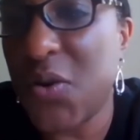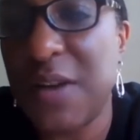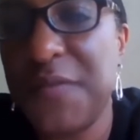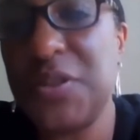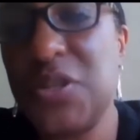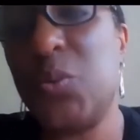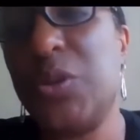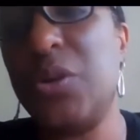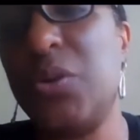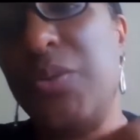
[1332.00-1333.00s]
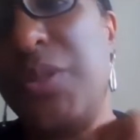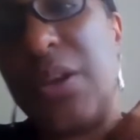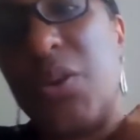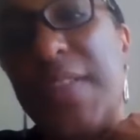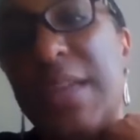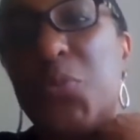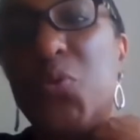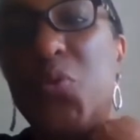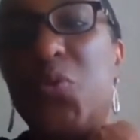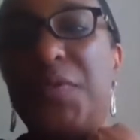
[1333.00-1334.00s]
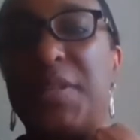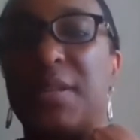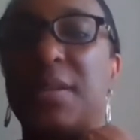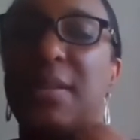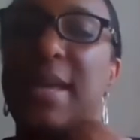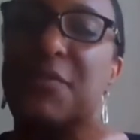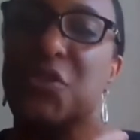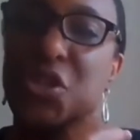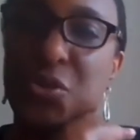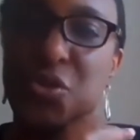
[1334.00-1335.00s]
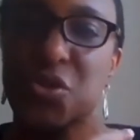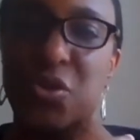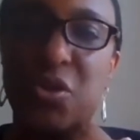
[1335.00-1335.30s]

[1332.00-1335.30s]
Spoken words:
off and doing their own thing, or they moved, they have children or